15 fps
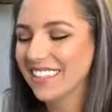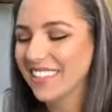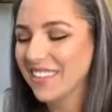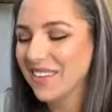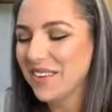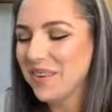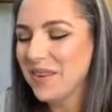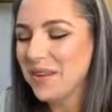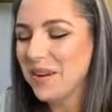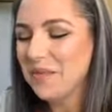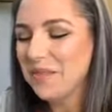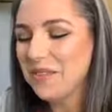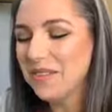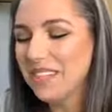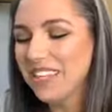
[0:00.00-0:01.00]
So
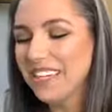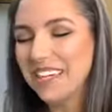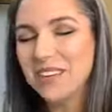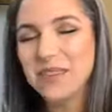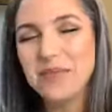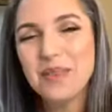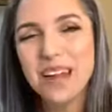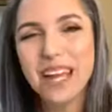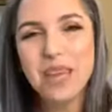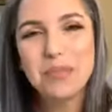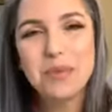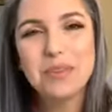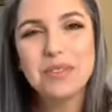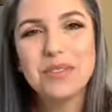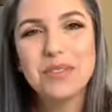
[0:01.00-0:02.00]
hopefully you were
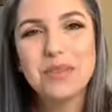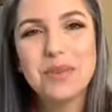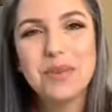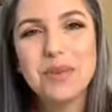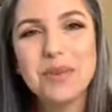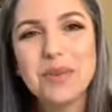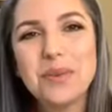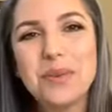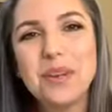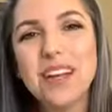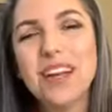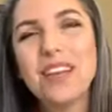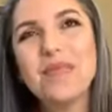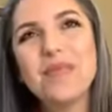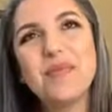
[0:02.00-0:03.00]
able to
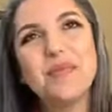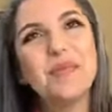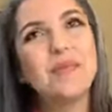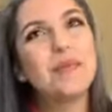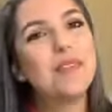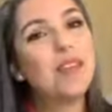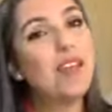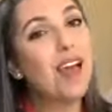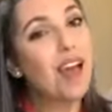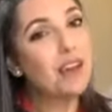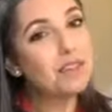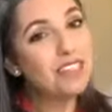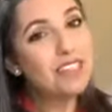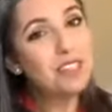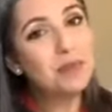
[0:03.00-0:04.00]

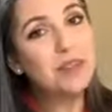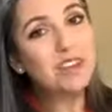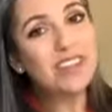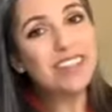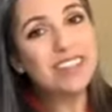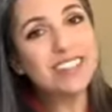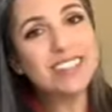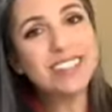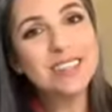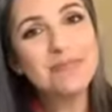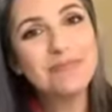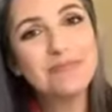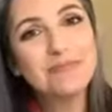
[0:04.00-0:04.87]
have the experience